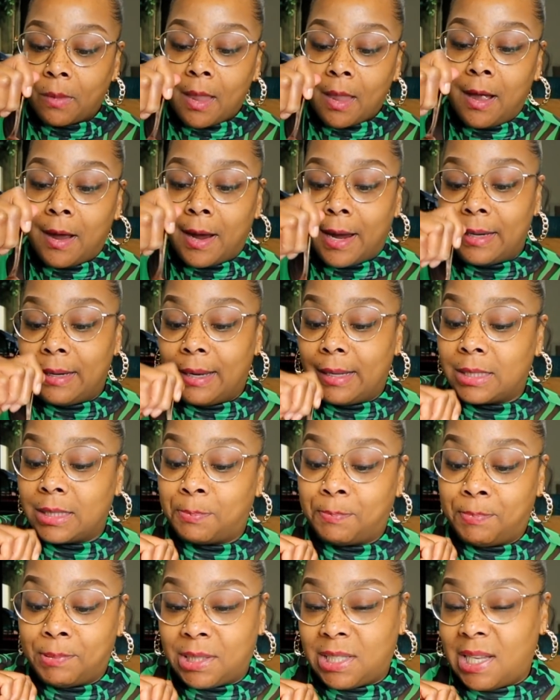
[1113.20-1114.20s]
All right, now it's
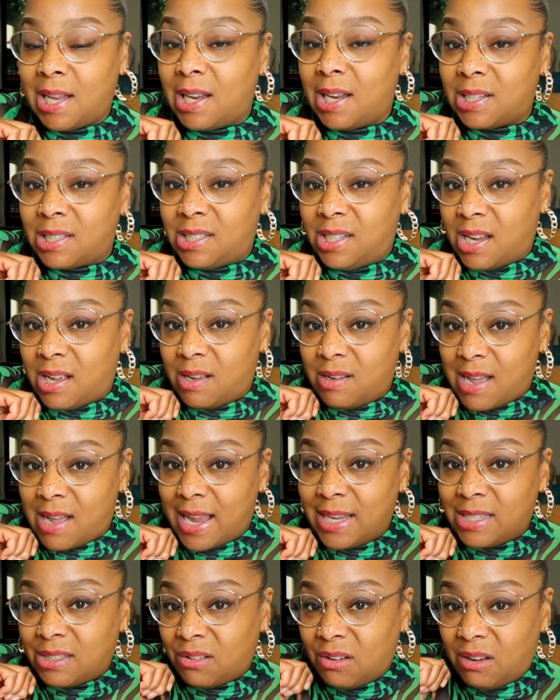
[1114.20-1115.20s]
pistachio
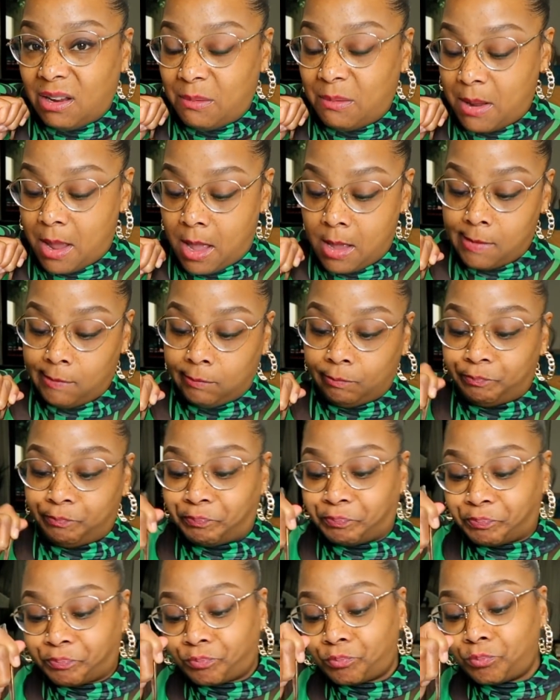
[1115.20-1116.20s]
ice cream, y'all.
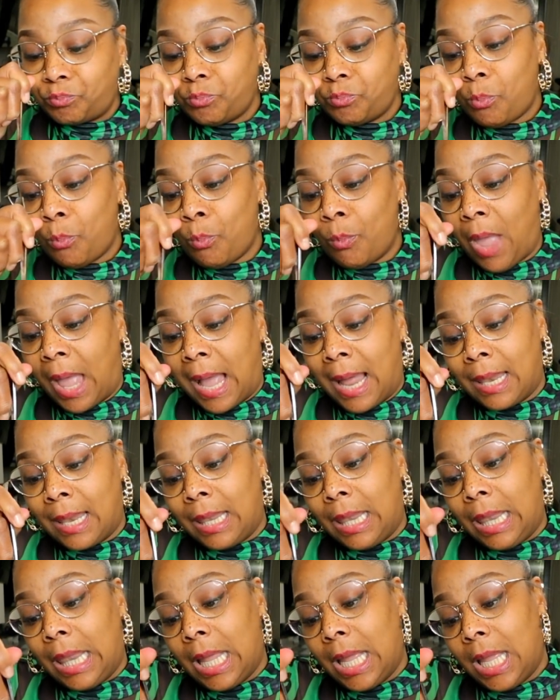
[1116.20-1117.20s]
I
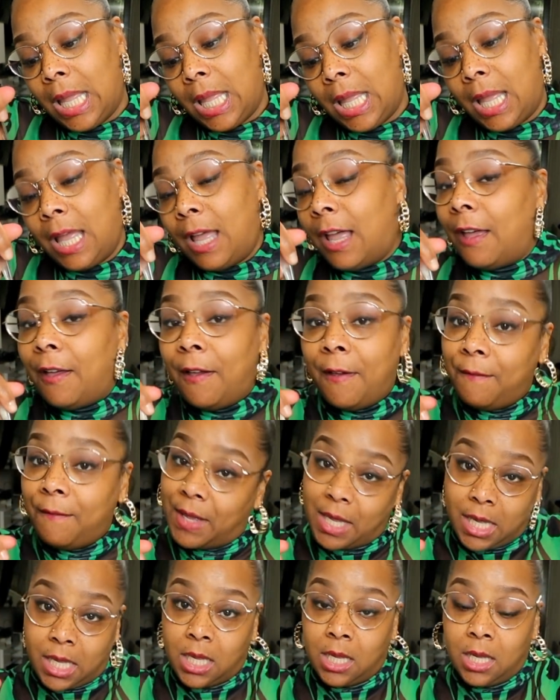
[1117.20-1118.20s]
love
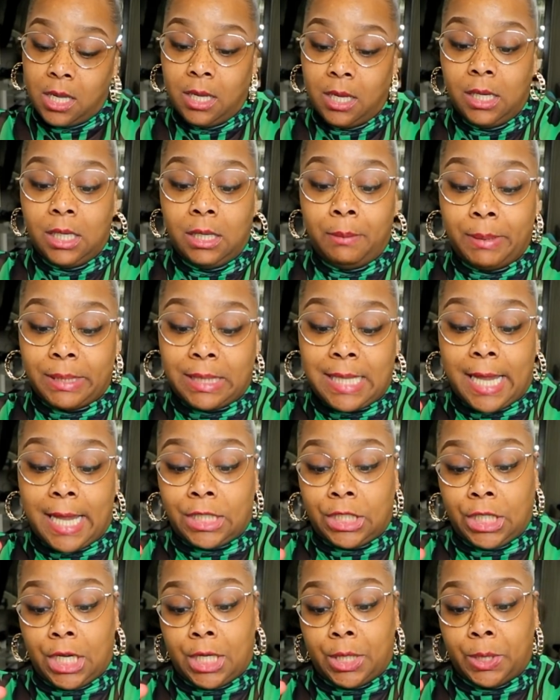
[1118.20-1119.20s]

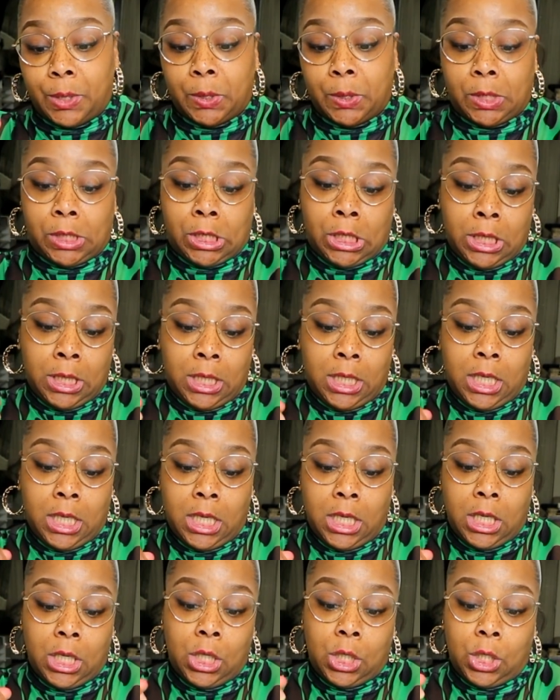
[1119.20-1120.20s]
pistachios.
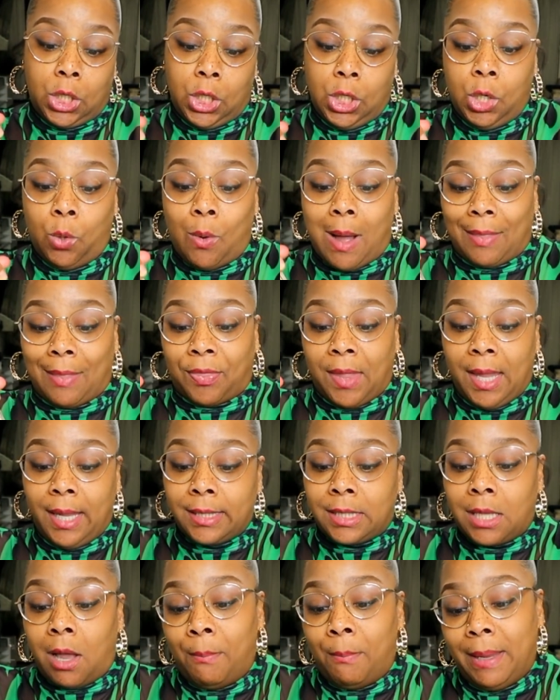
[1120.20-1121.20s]
Do I think
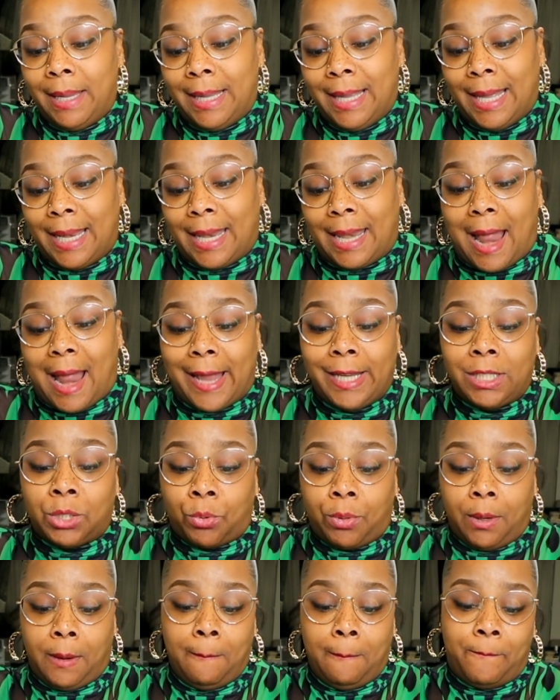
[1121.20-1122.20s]
it's going to be good in ice
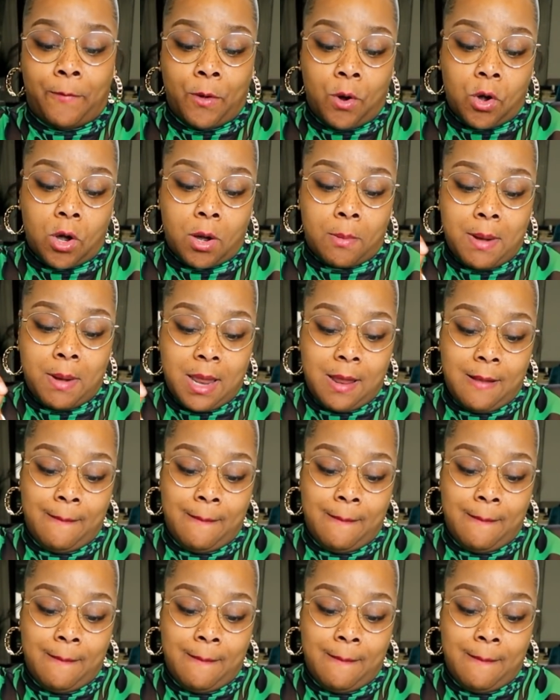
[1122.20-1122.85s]
cream form?